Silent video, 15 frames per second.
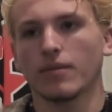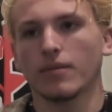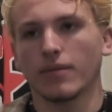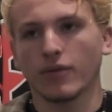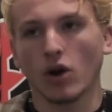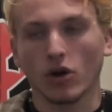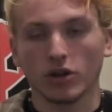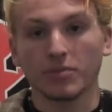
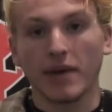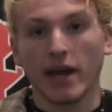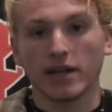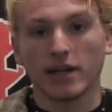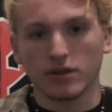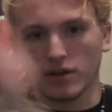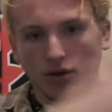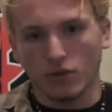Calling back
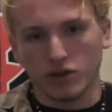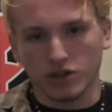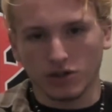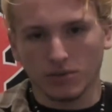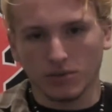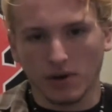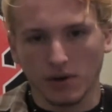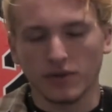to the original
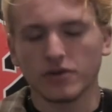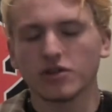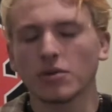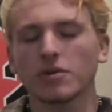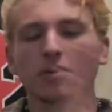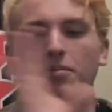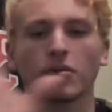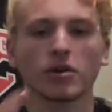part of it. There's so
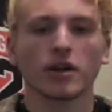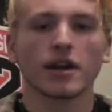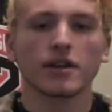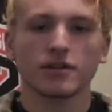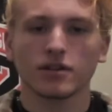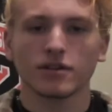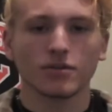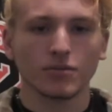many bookends
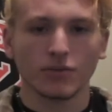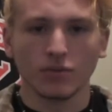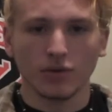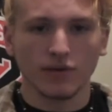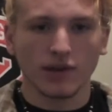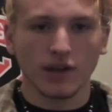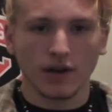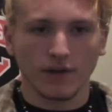in this
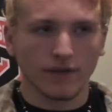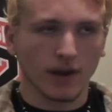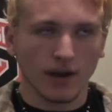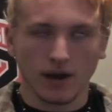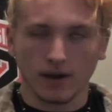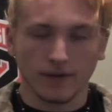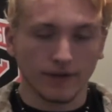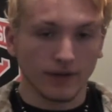movie that
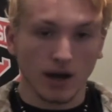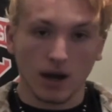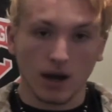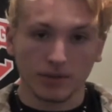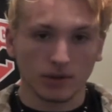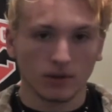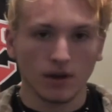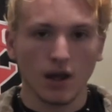are
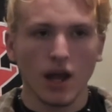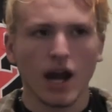phenomenal.